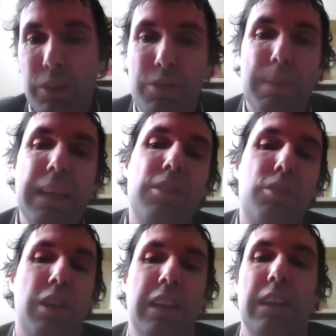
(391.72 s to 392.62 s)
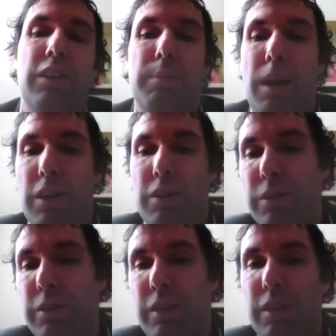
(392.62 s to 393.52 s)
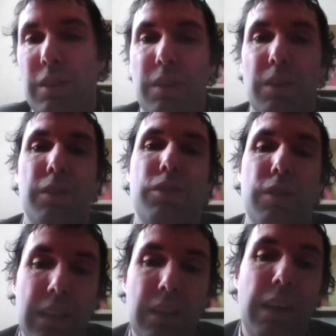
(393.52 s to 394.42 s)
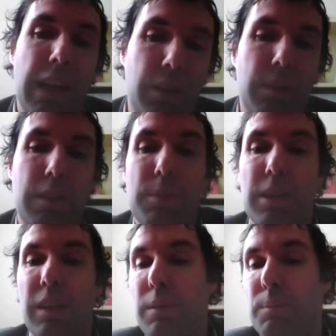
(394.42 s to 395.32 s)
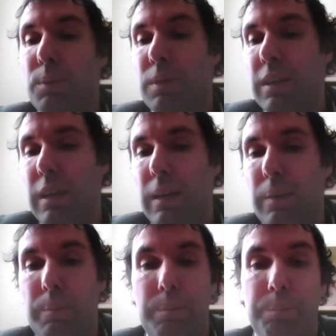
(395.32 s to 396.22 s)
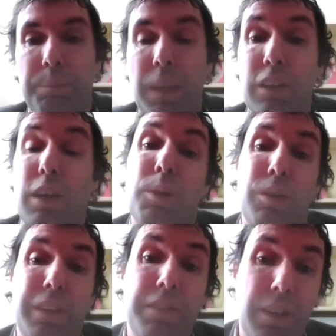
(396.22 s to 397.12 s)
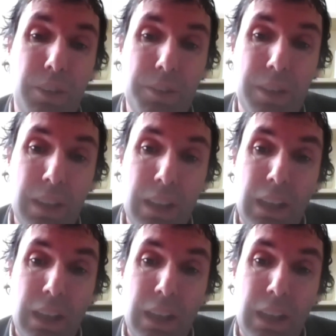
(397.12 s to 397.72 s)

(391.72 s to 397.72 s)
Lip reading: which makes training our models or training our algorithms a lot more difficult.